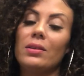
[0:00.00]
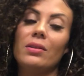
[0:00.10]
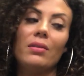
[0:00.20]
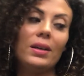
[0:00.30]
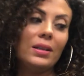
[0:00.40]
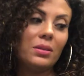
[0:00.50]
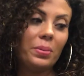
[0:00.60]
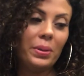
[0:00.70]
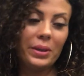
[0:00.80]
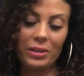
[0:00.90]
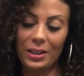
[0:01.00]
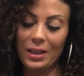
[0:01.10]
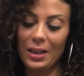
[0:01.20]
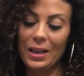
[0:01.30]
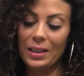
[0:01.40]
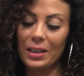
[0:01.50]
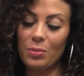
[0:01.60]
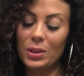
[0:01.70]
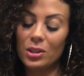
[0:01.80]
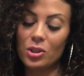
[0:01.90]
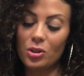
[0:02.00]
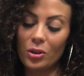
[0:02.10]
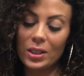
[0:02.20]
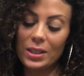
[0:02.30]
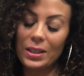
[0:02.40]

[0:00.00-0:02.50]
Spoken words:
All right, Spirit, give me the strongest